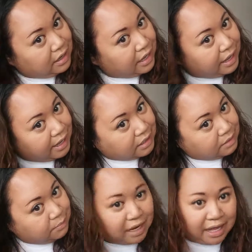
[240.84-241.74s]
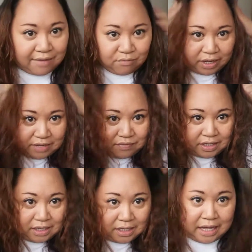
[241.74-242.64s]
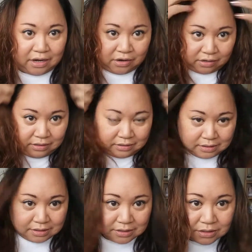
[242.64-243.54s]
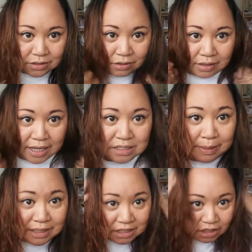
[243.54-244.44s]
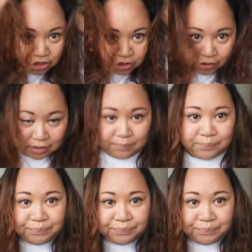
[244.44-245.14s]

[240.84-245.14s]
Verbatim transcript: And, but I have wavy hair. So that's my texture.